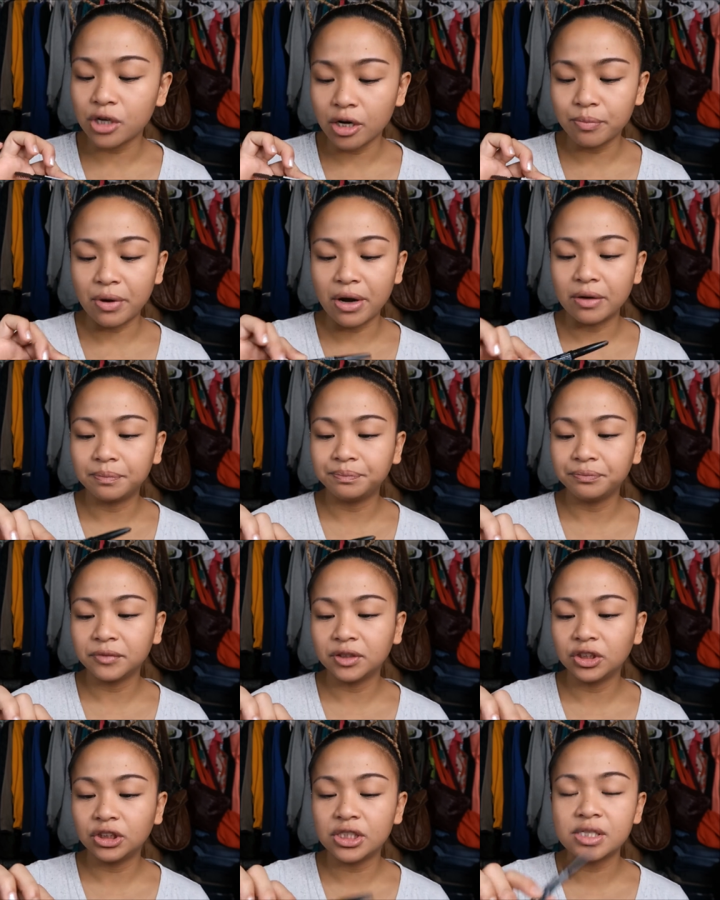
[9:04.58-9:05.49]
dark brown.
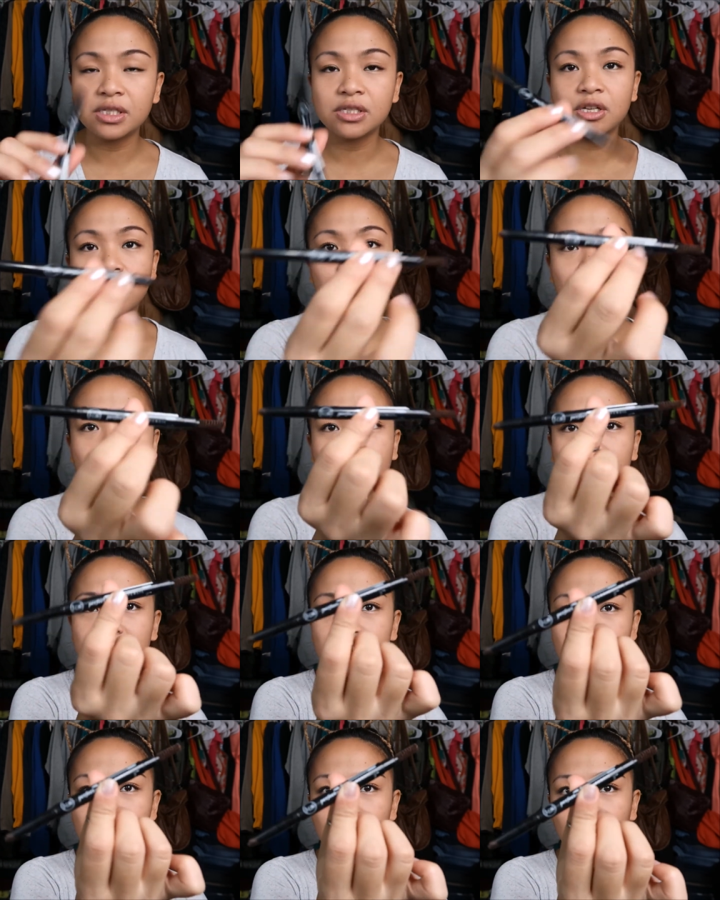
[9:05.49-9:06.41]
It's just in dark brown.
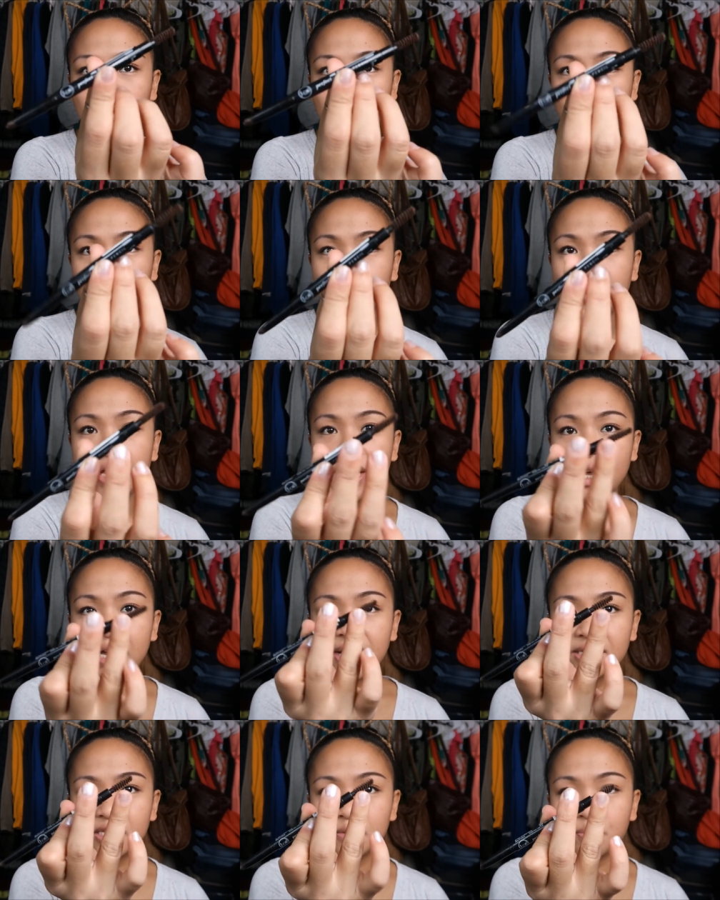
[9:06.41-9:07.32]
It's a dual,
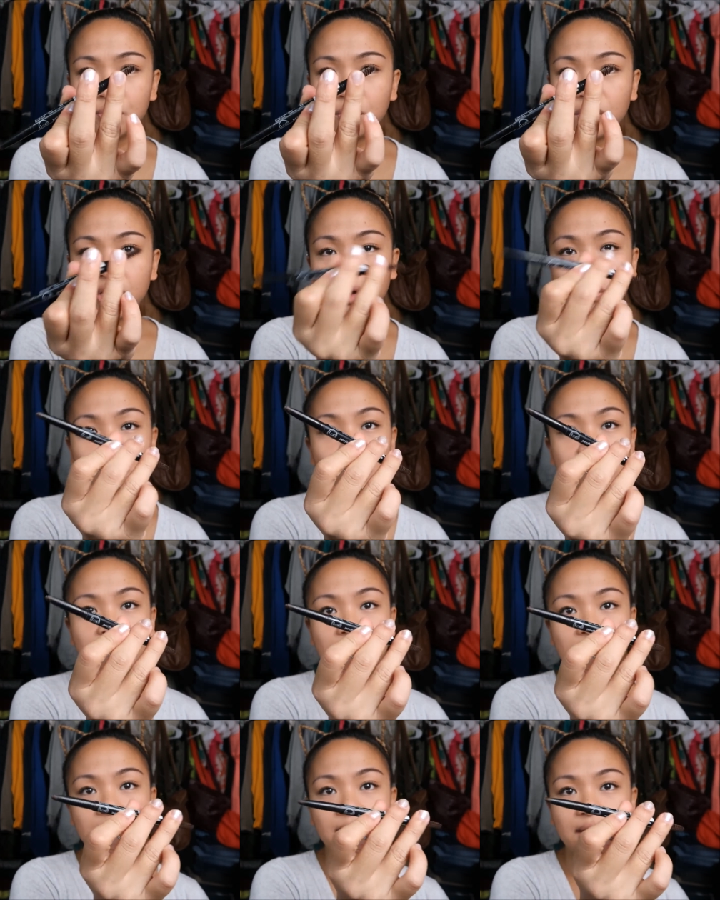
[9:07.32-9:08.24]
has a spoolie on one
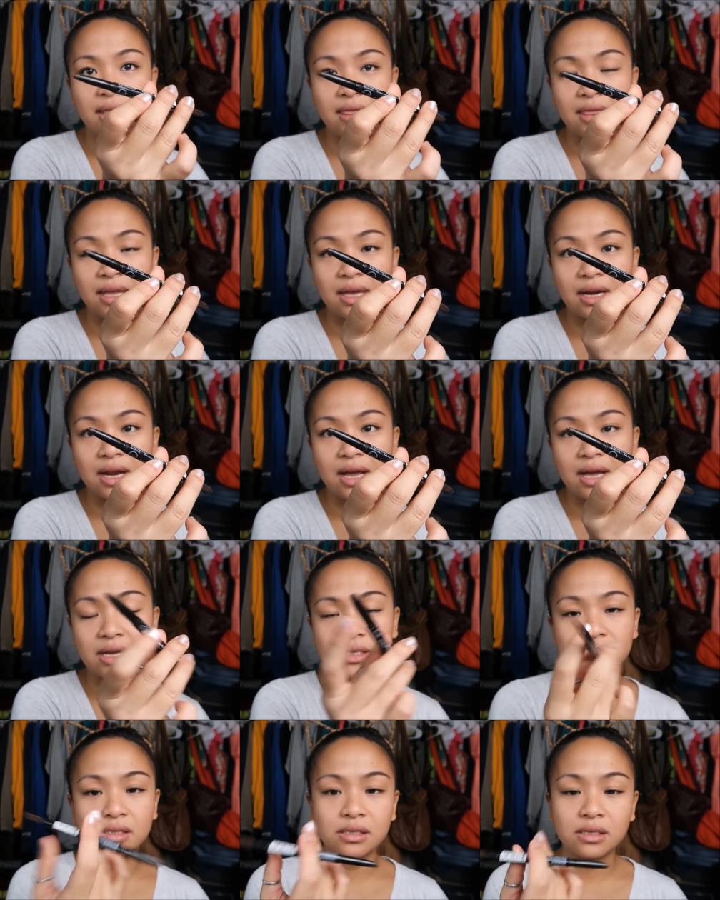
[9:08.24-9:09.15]
end and then
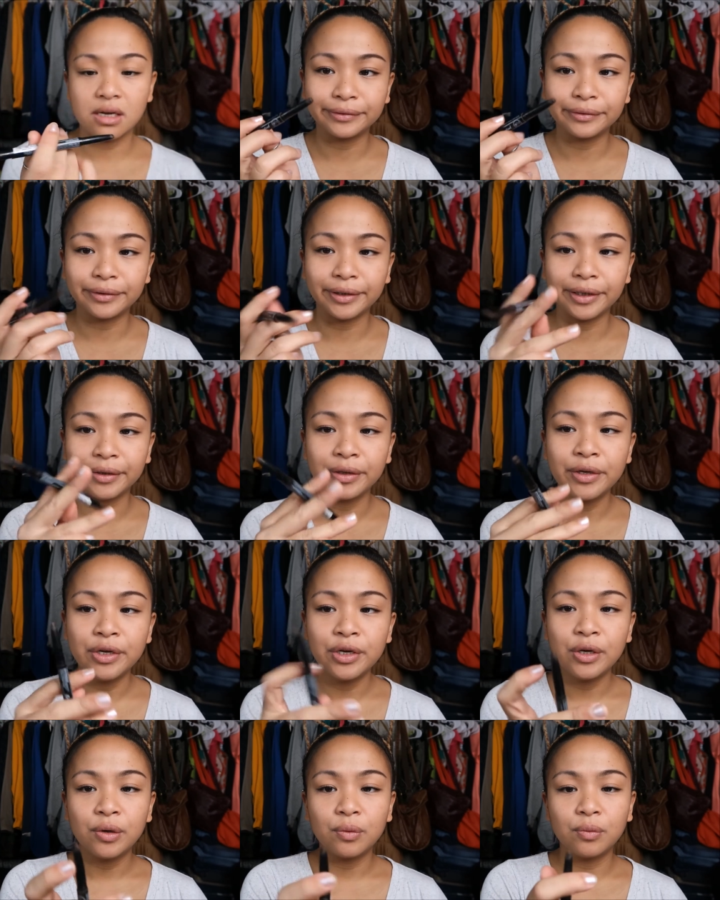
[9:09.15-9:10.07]
has a little like
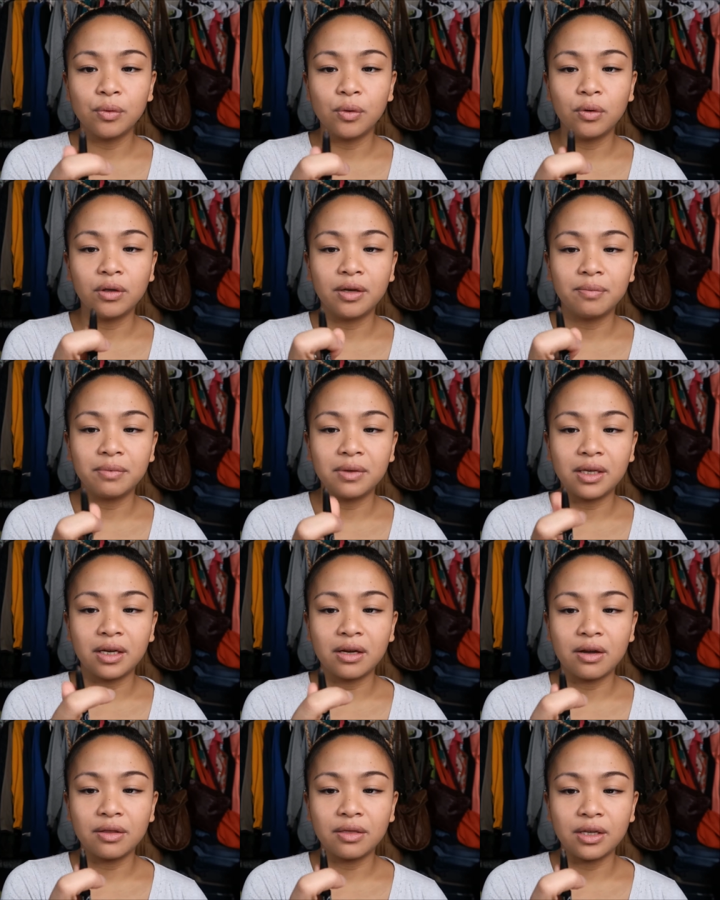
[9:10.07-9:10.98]
roll up
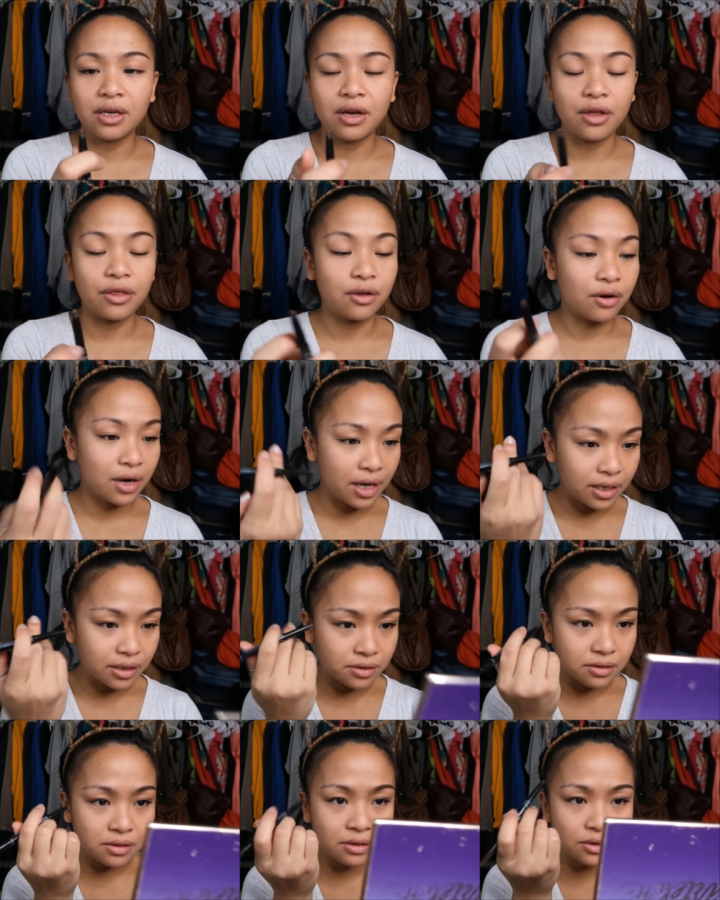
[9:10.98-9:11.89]
thing on the other
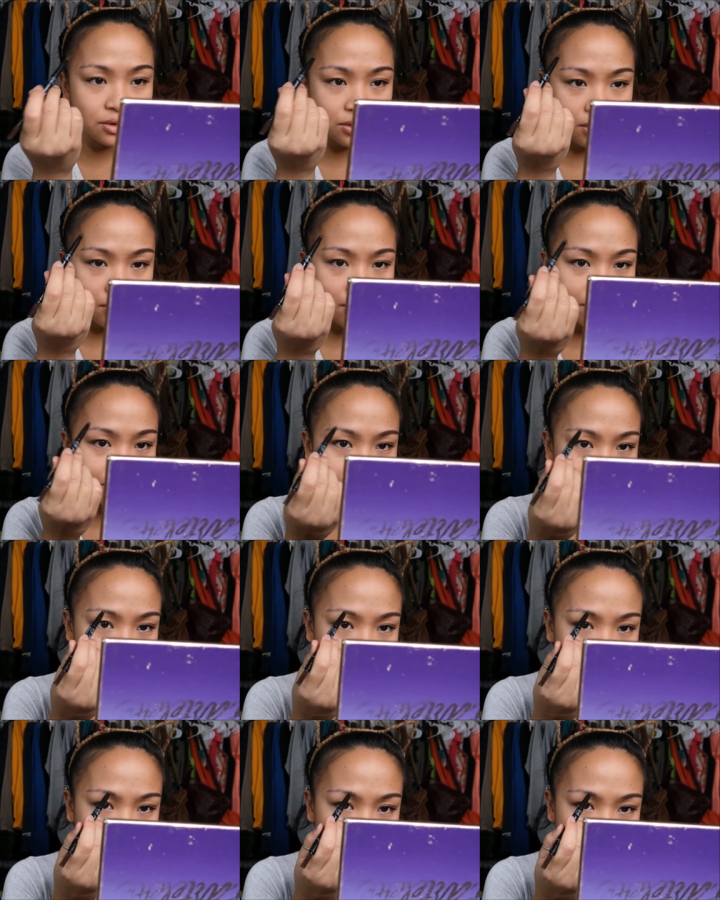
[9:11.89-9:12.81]
end. So I'm just
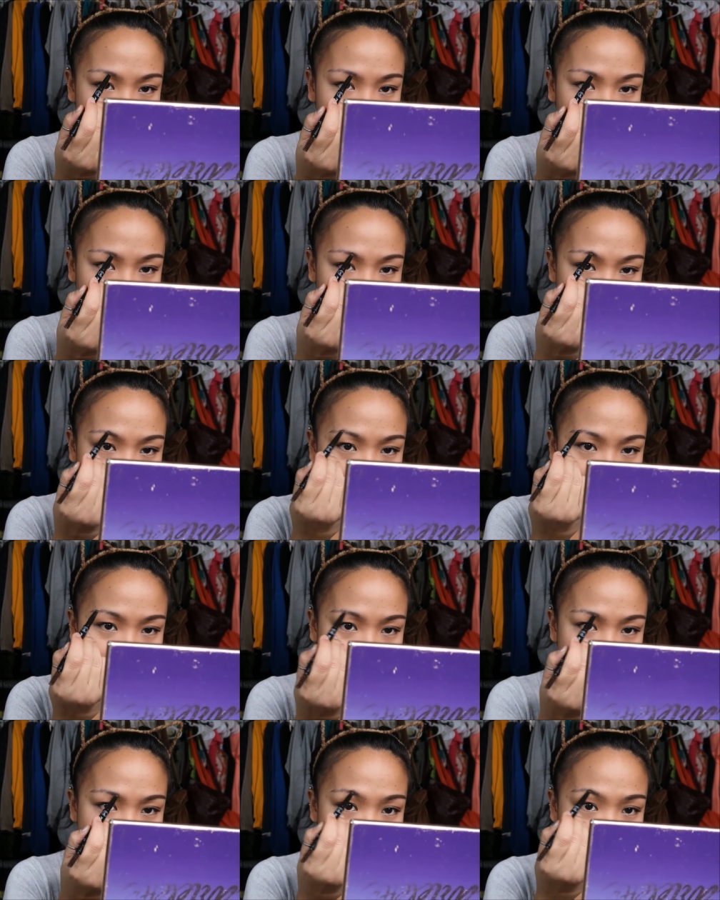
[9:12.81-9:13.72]
gonna go ahead and line
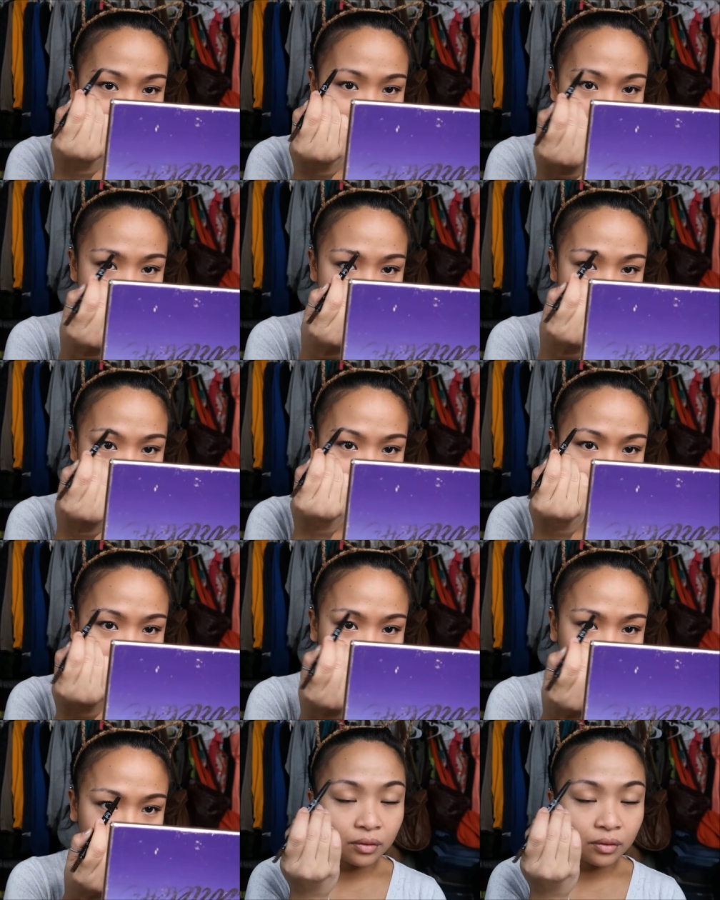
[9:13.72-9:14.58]
my eyebrows.